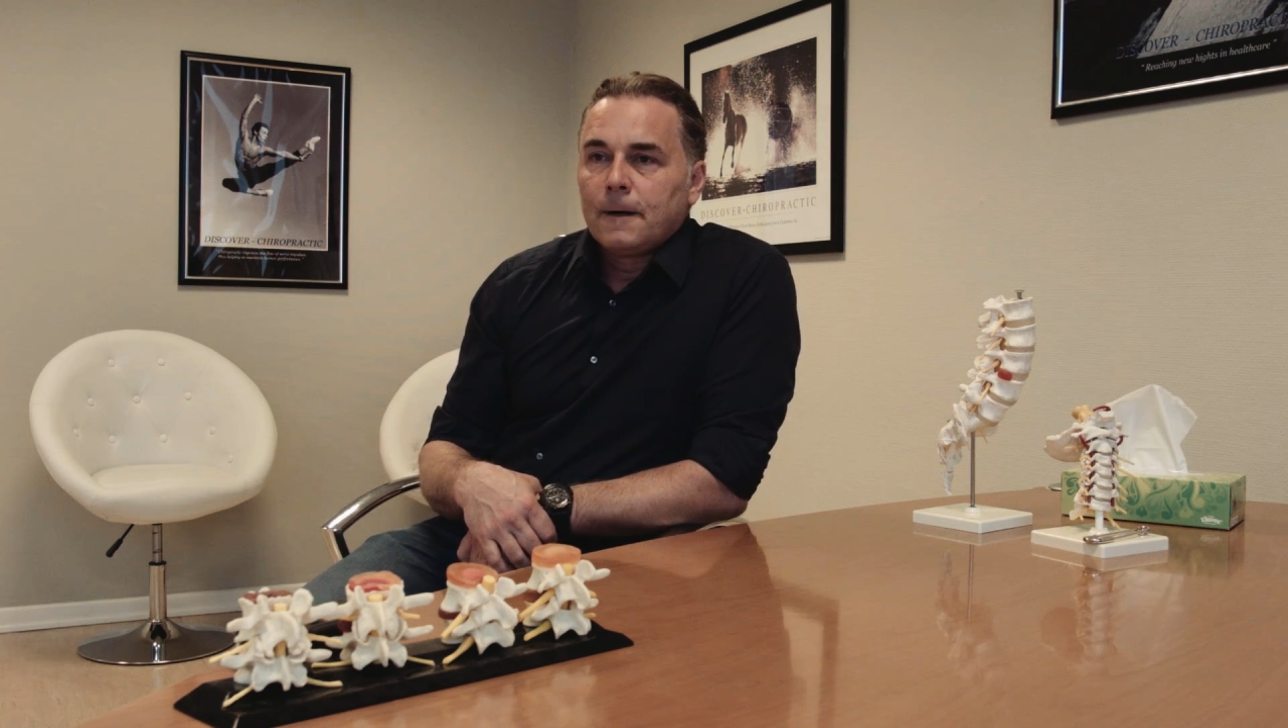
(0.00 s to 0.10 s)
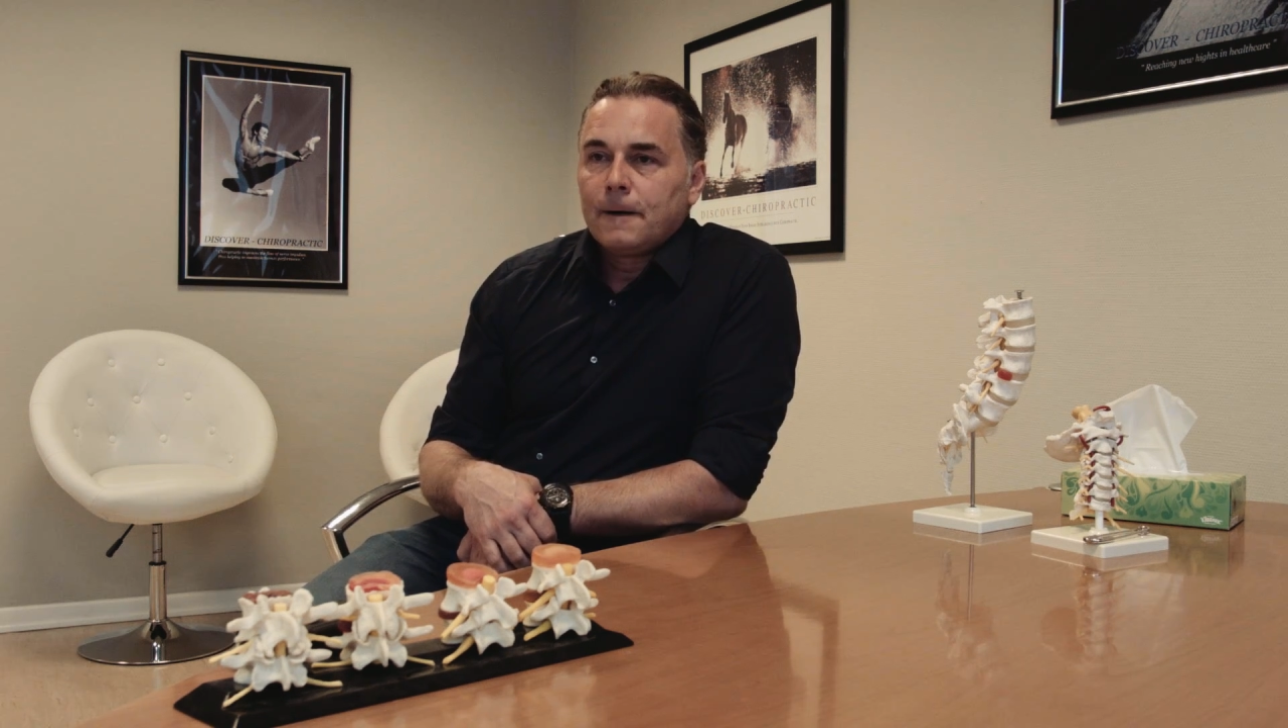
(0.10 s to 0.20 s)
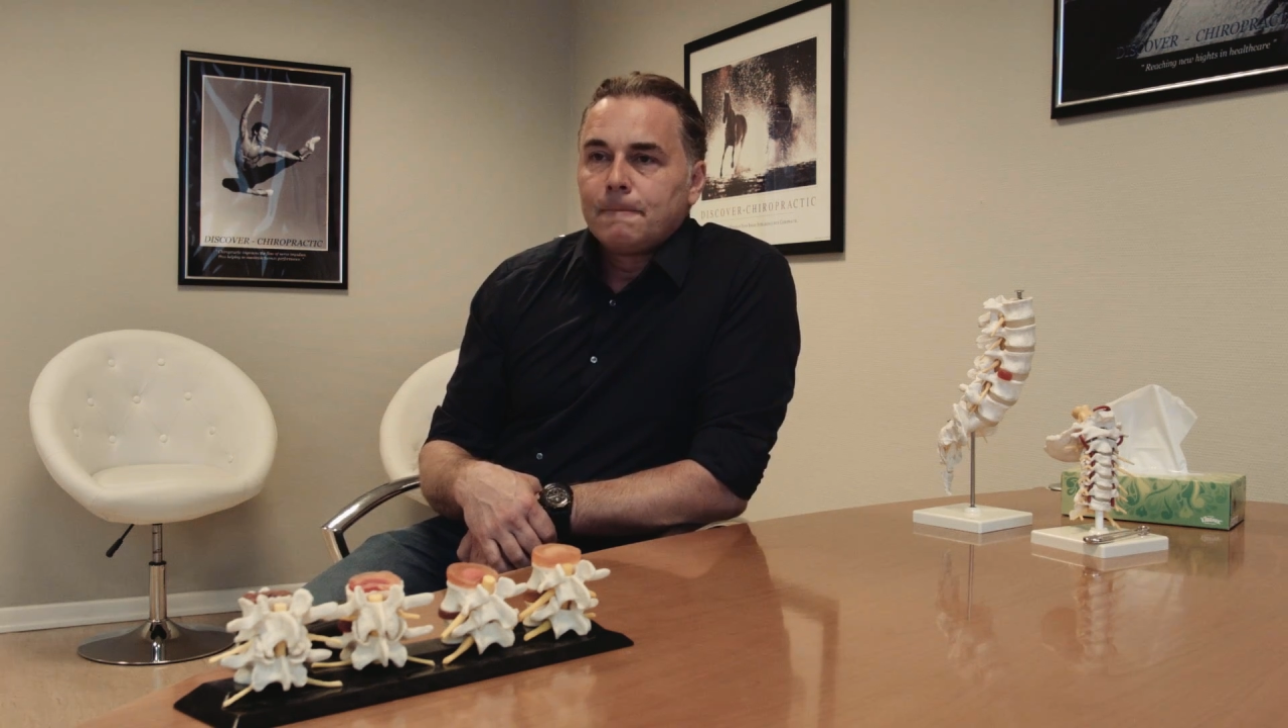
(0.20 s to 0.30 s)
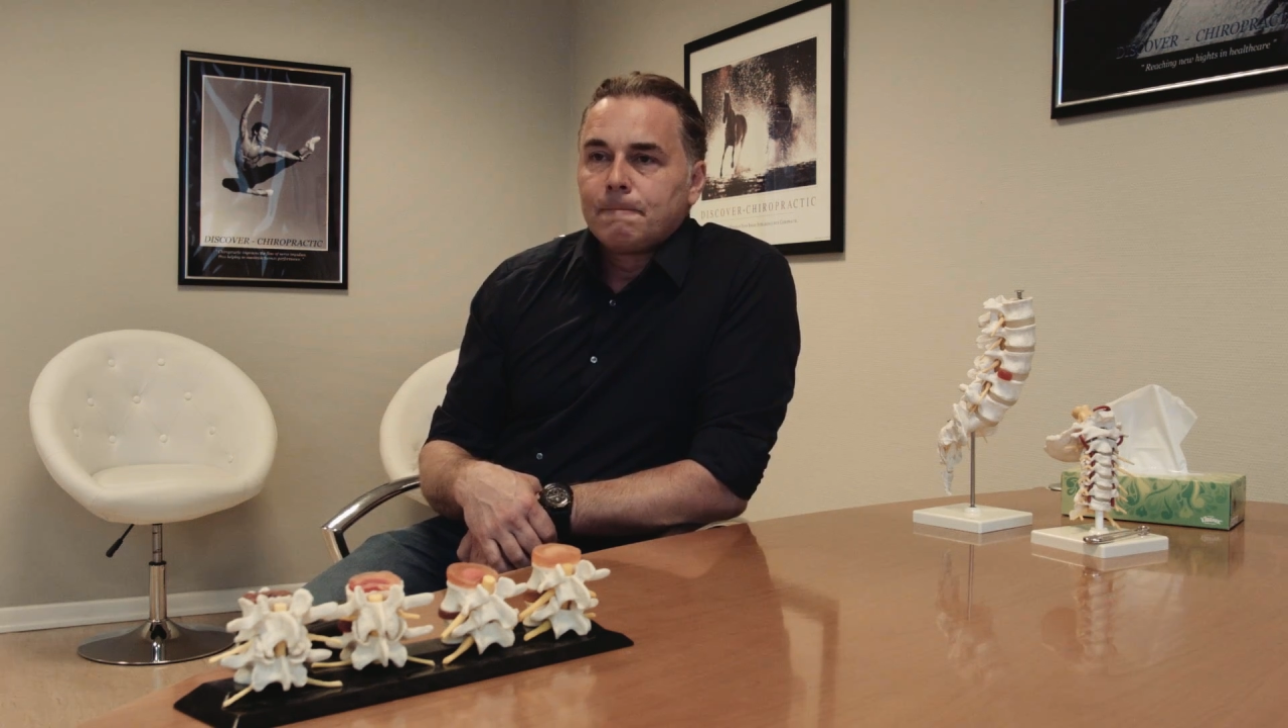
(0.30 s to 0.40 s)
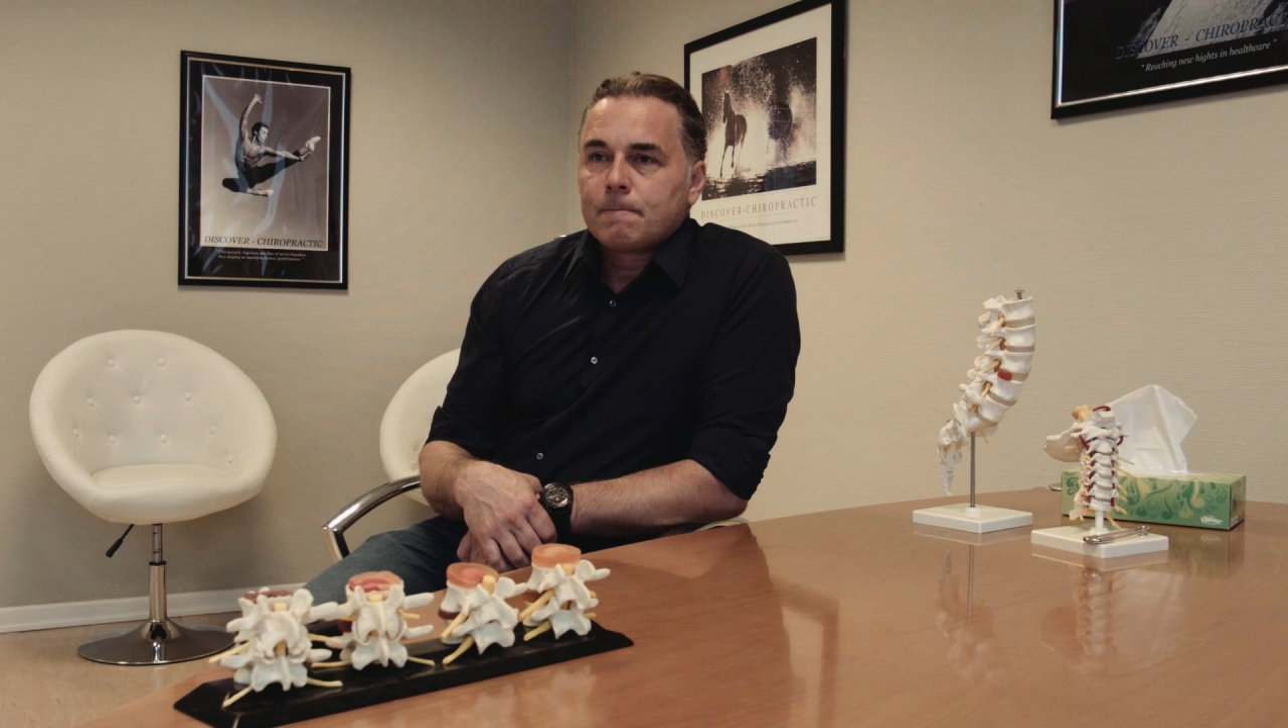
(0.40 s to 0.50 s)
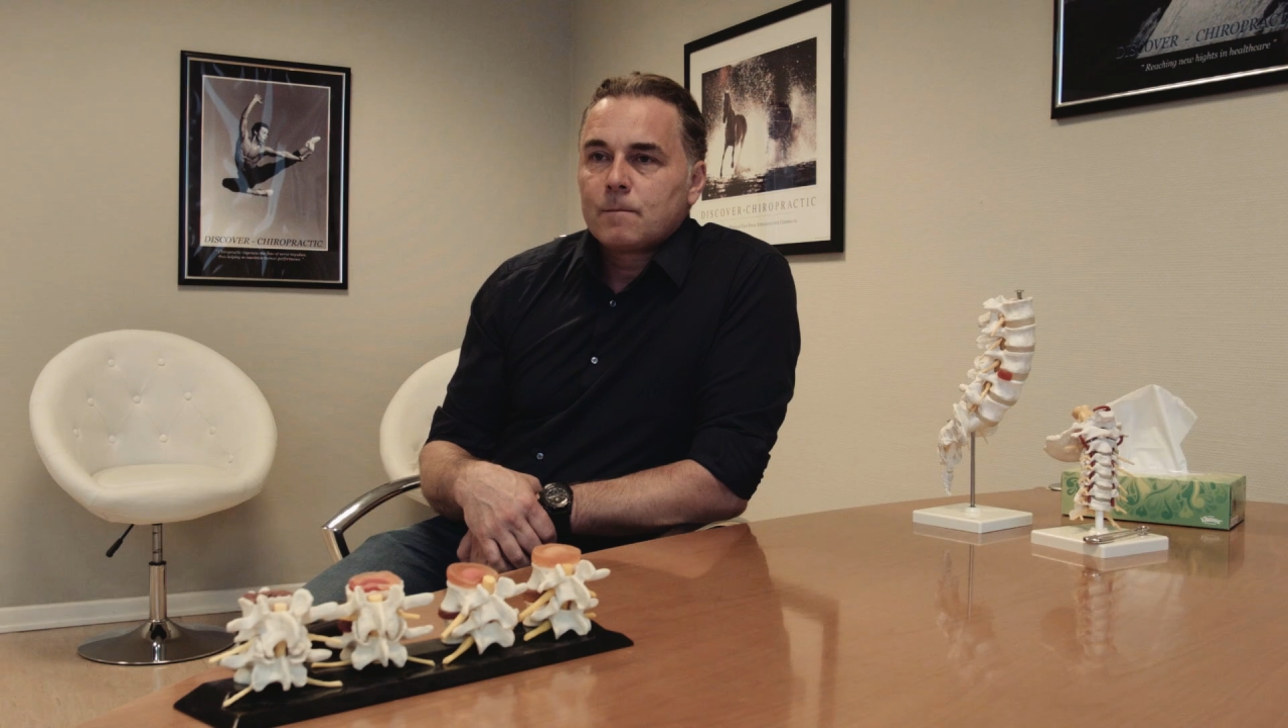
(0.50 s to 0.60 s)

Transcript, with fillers: um,